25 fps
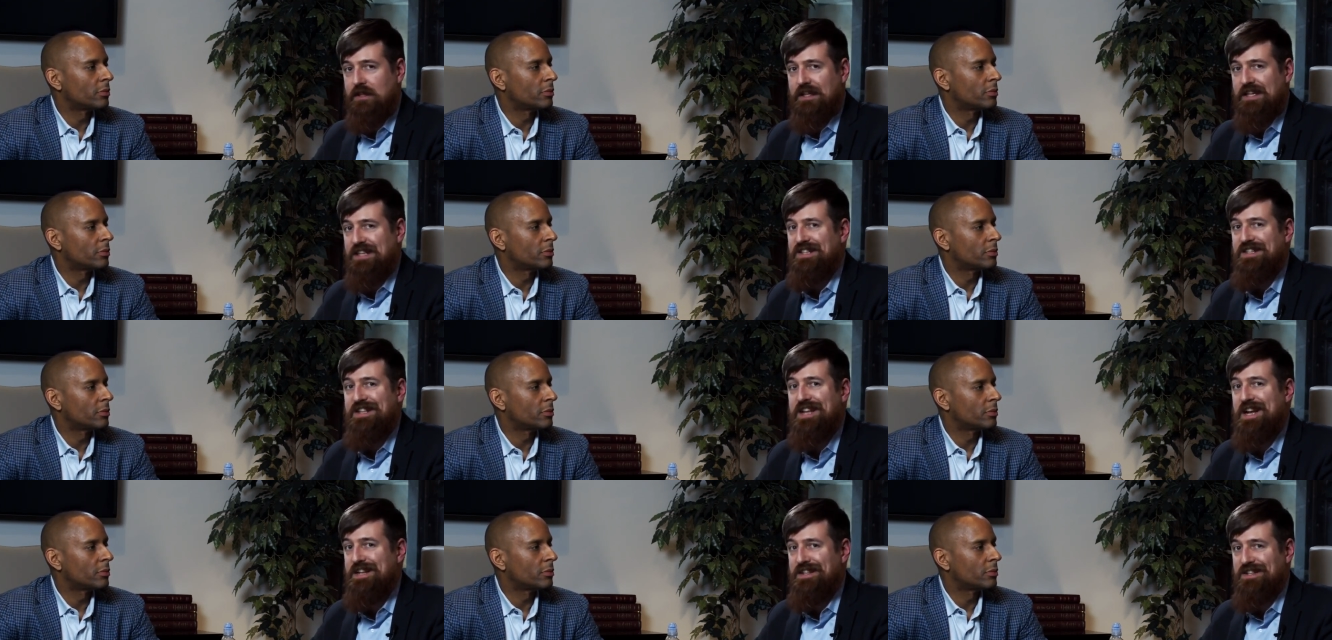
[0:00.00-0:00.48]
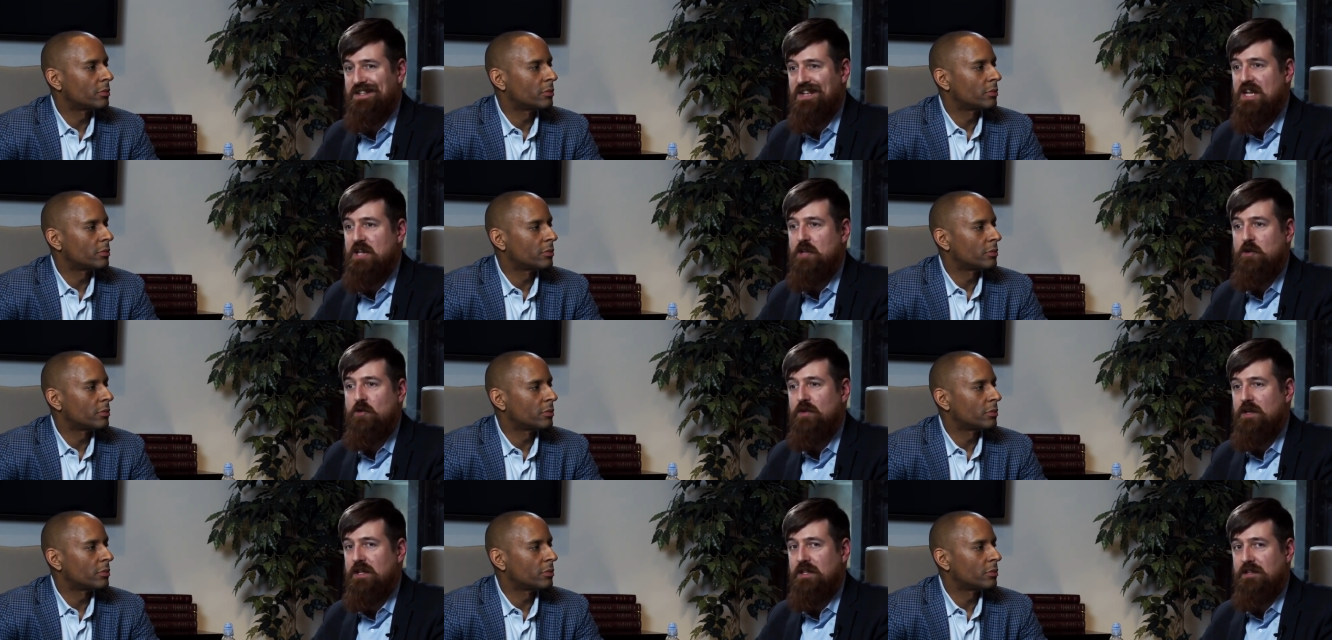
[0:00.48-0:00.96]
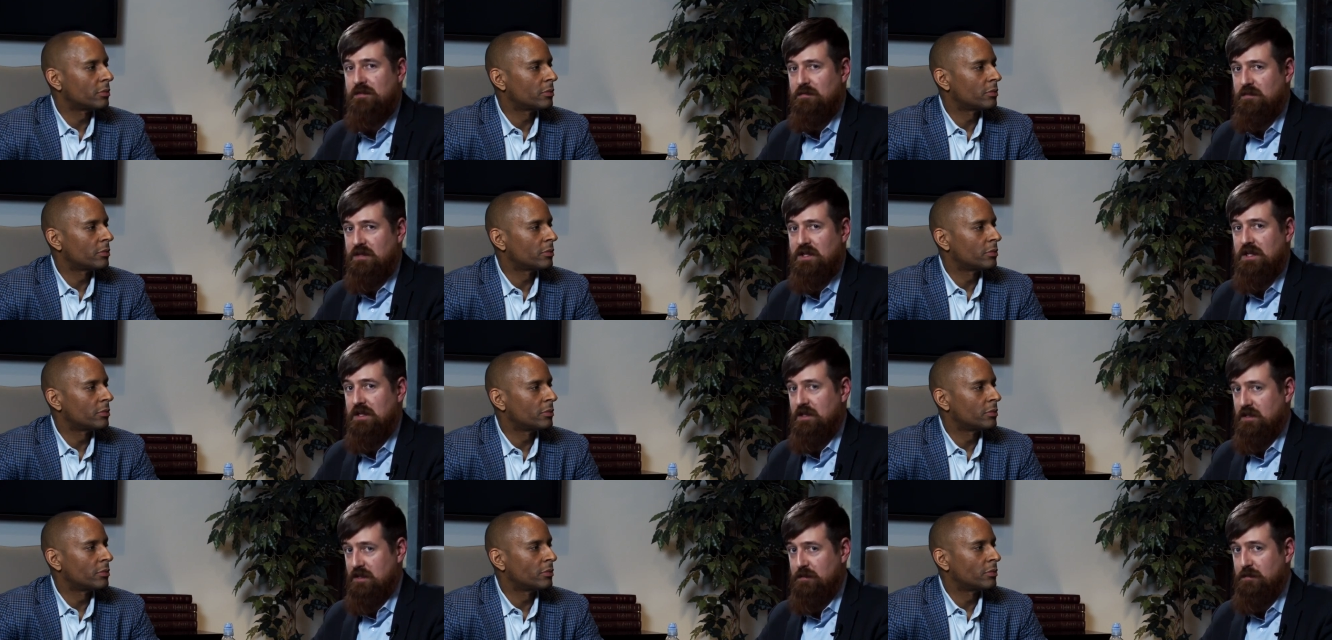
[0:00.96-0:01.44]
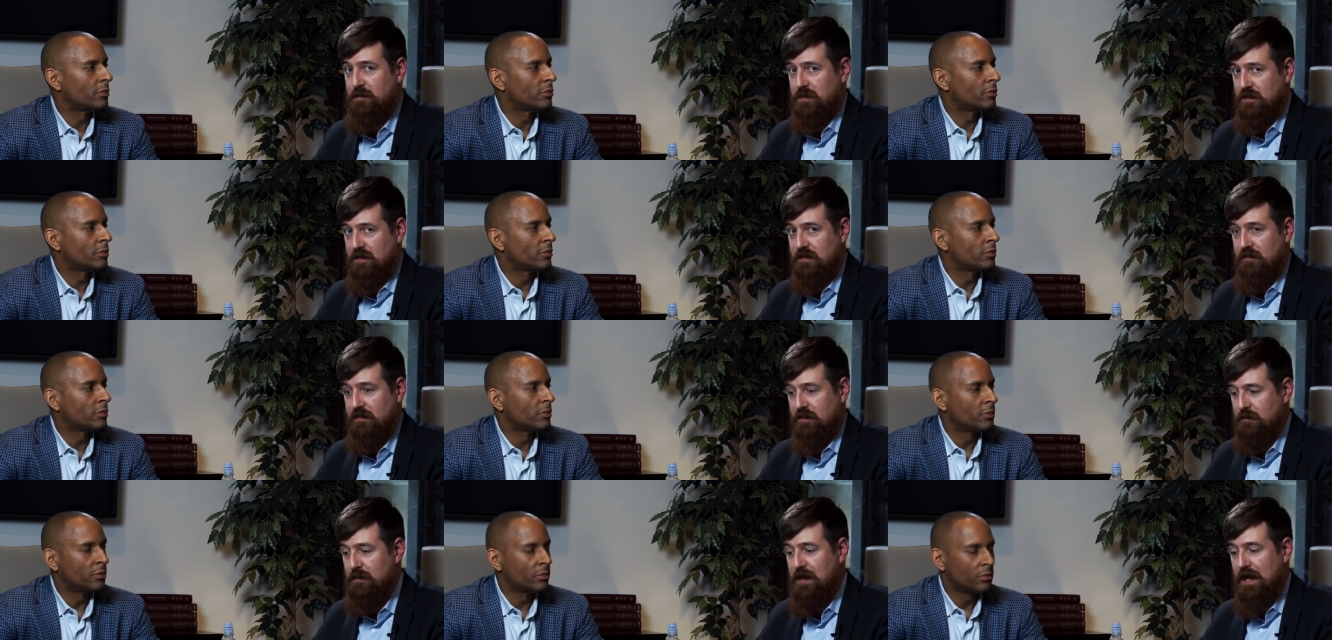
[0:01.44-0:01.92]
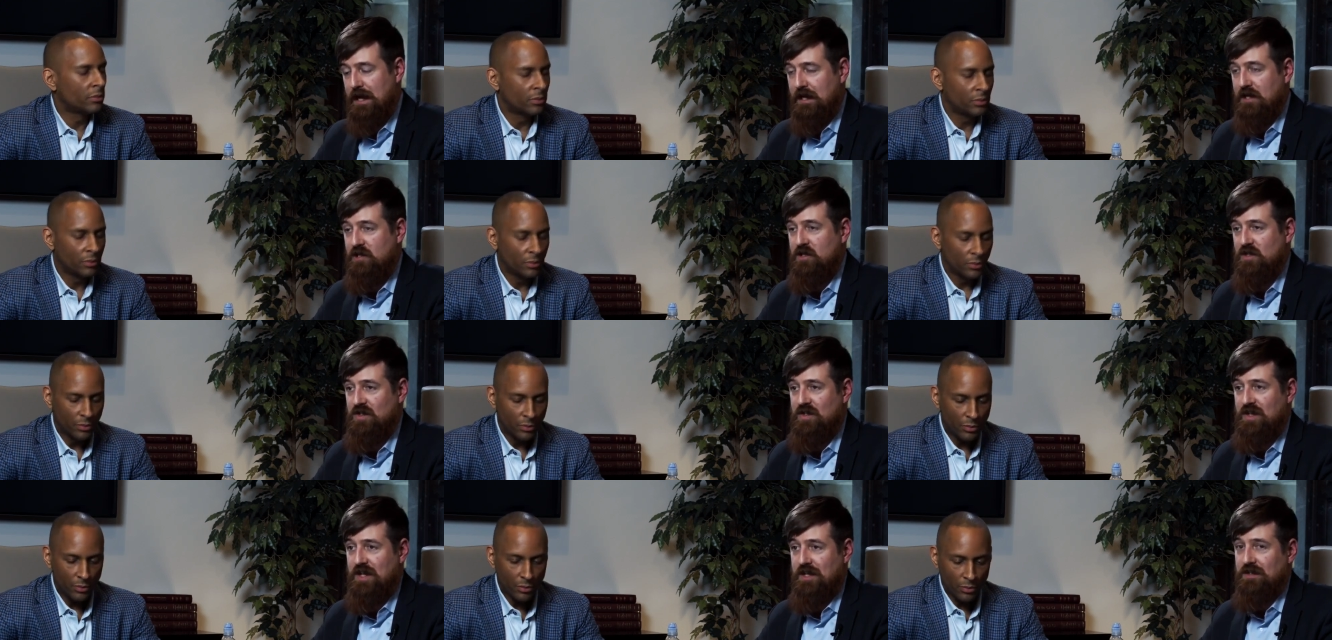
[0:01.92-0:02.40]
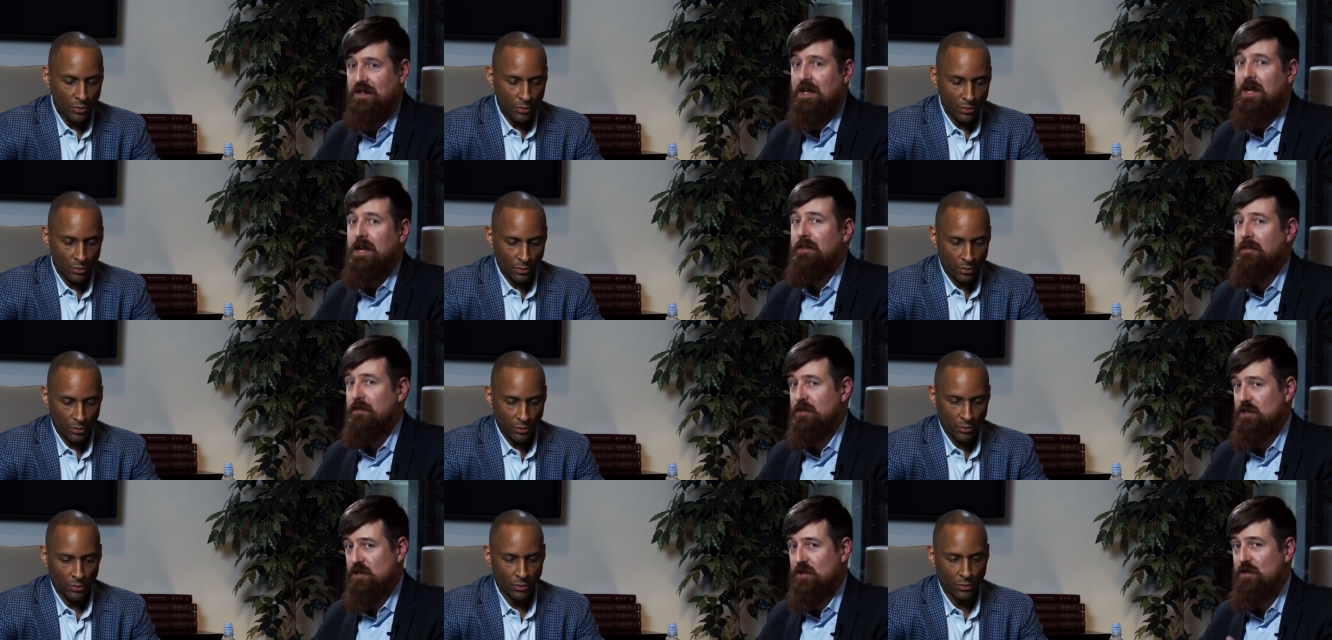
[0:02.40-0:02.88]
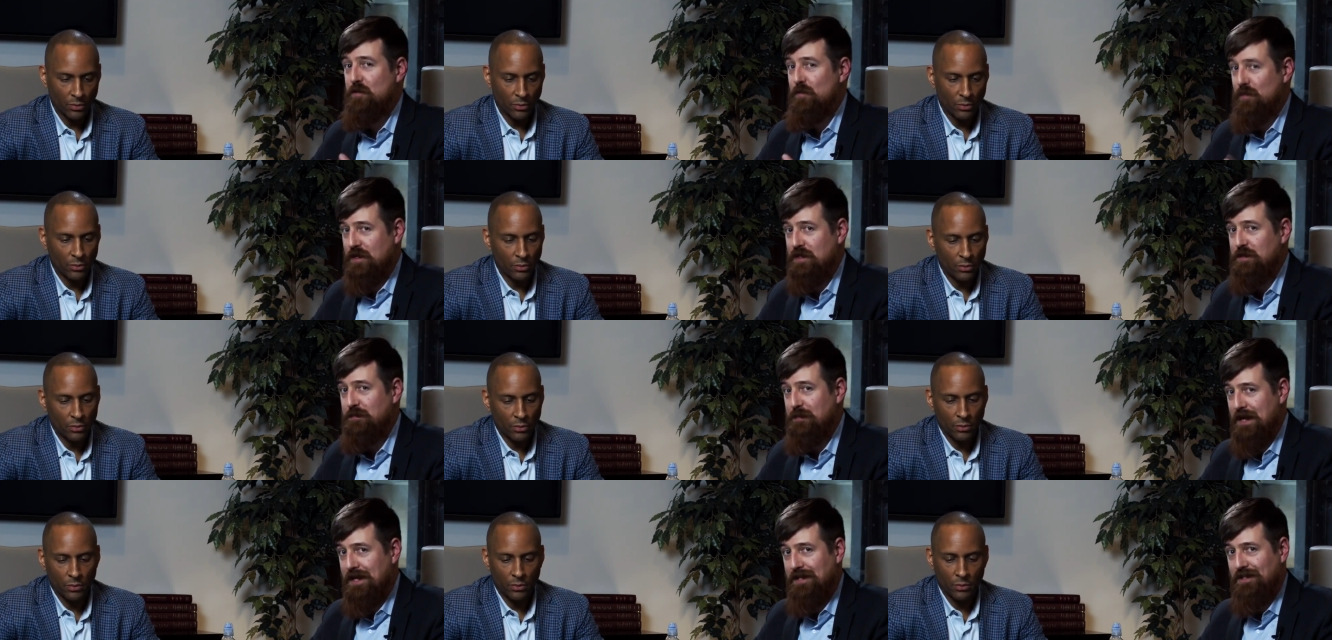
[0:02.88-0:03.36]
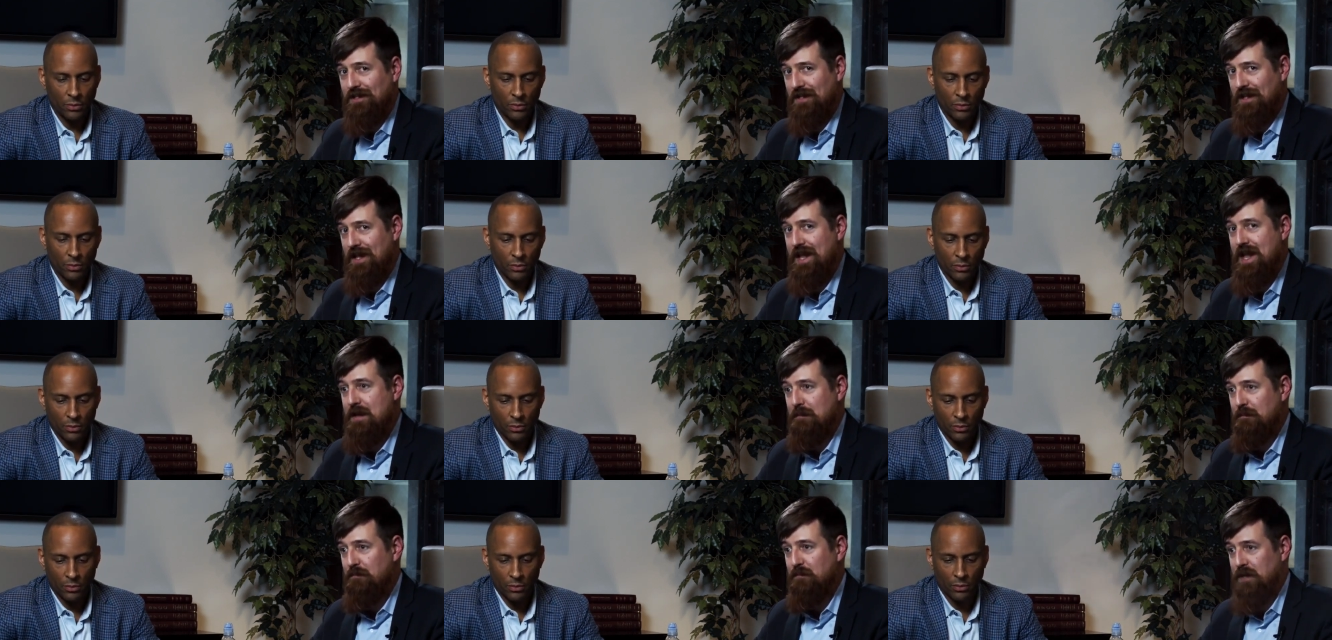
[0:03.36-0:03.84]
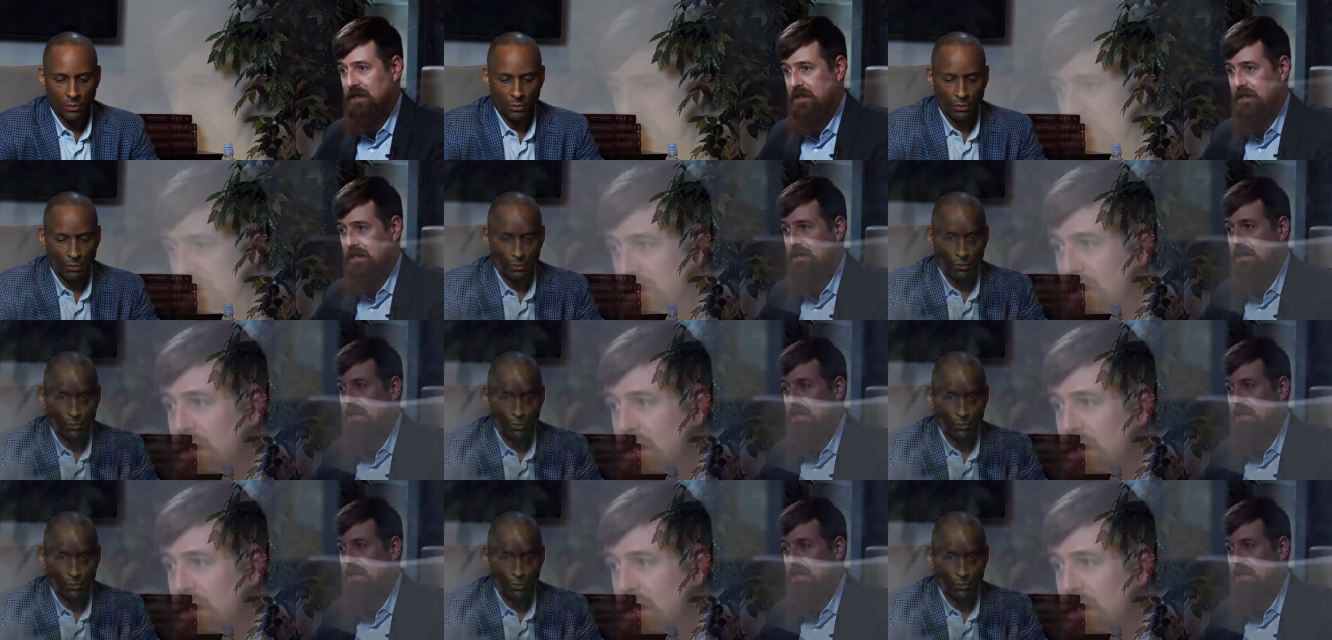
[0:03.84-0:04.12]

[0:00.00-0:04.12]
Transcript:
Speaker 1: does not say you need to be in a specific spot. It just says there's three spots you can't be,